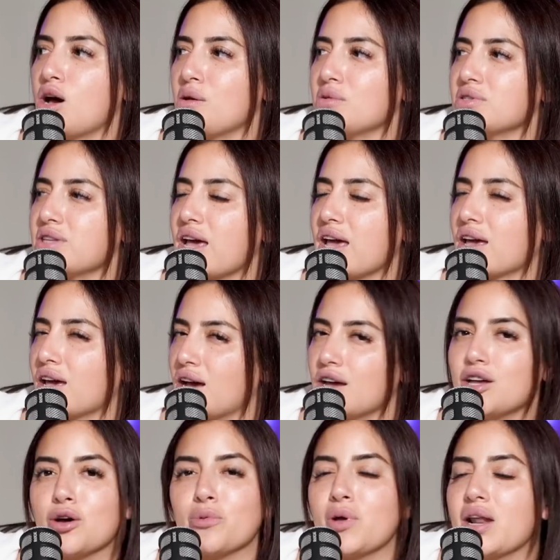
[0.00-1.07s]
I was like,
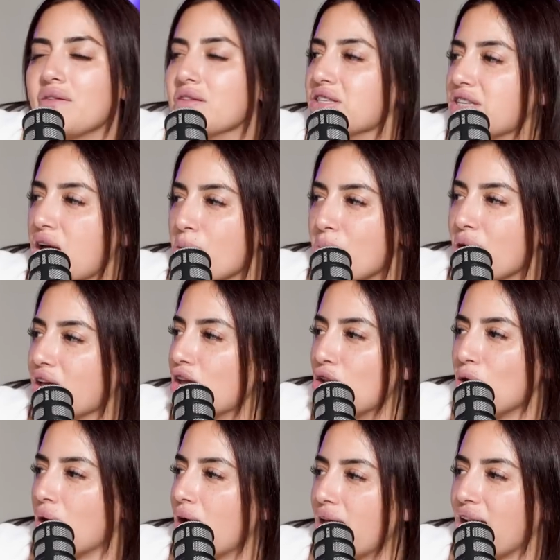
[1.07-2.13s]
we live in Tampa. Aquí
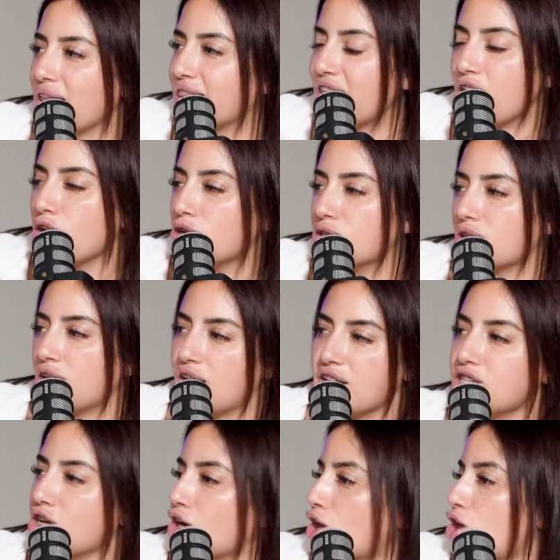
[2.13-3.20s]
no hay Latinos
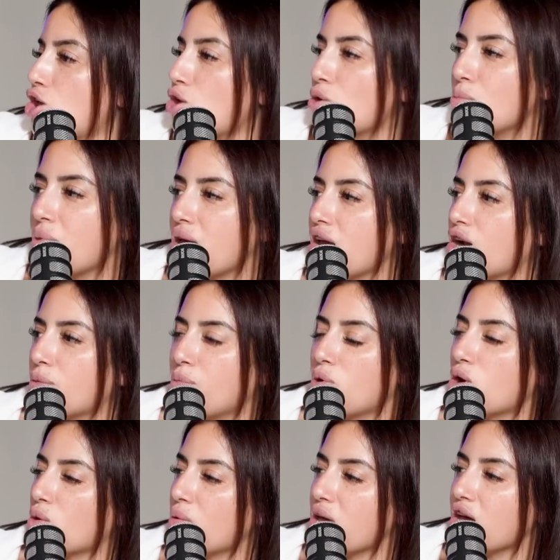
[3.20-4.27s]
unless they're Cuban or
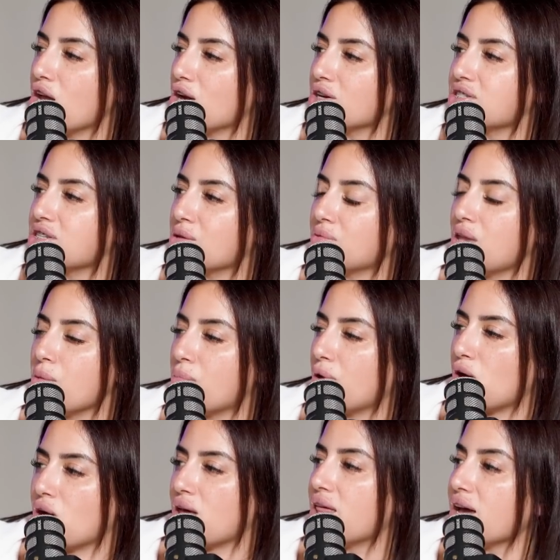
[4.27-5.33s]
Puerto Rican or something.
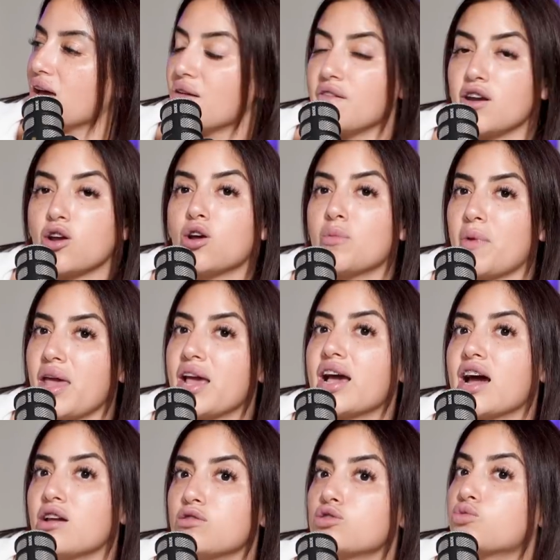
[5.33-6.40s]
Pero nada que ver con
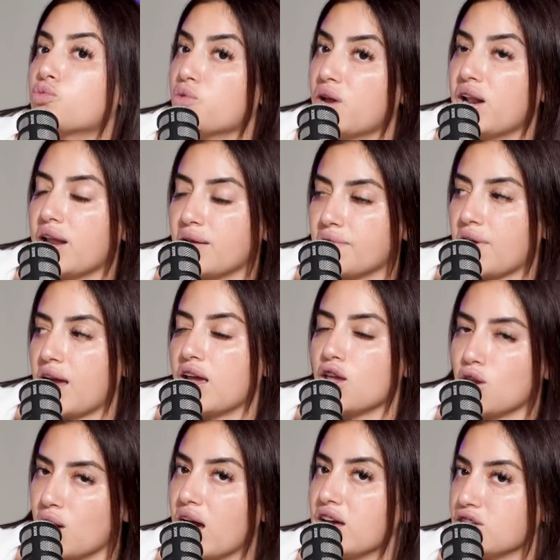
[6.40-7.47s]
Mexicanos, really, right?
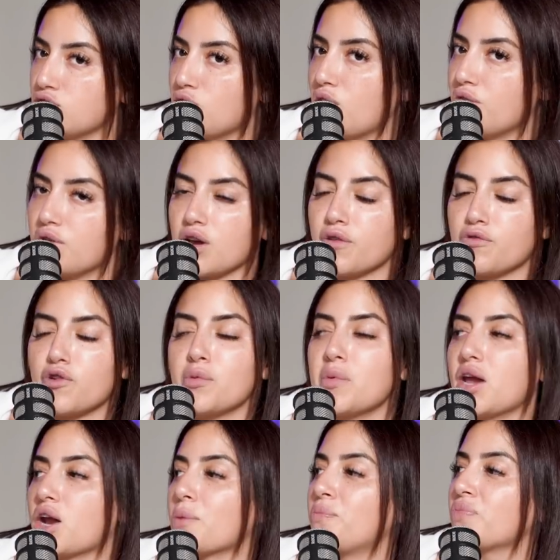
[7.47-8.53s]
You guys know if you are from
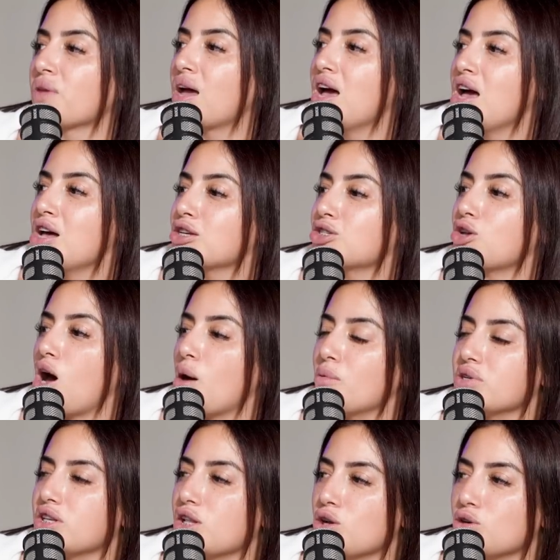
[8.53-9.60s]
here. So I
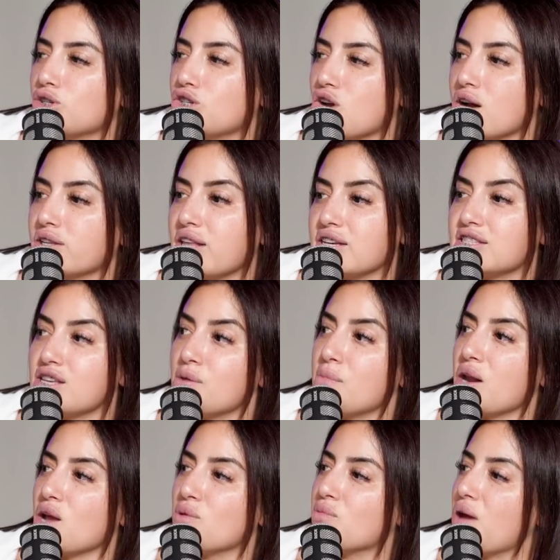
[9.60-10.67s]
was a little shocked that
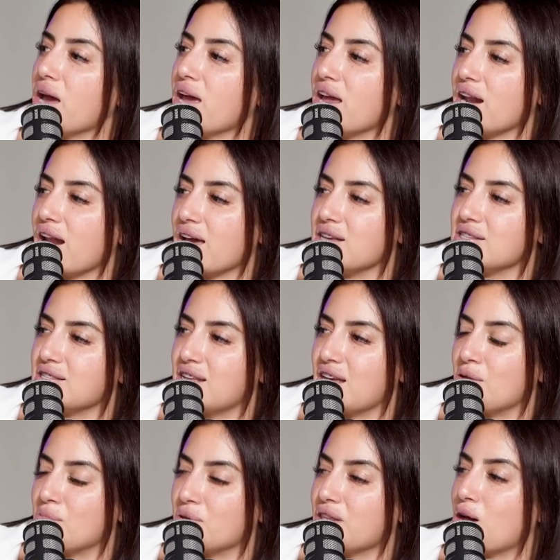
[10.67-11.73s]
somebody recognized
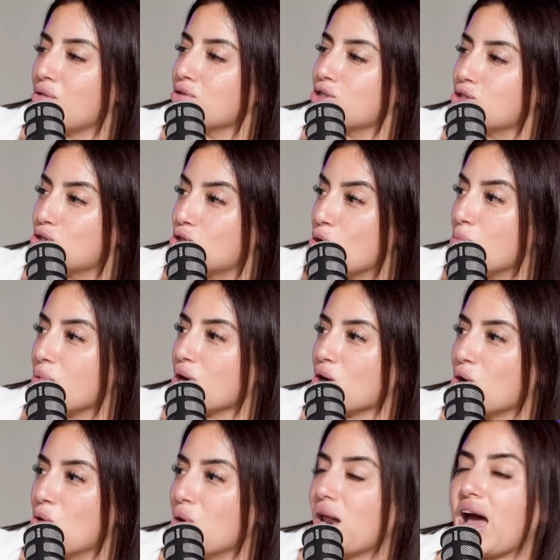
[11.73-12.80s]
it, but that was super cool.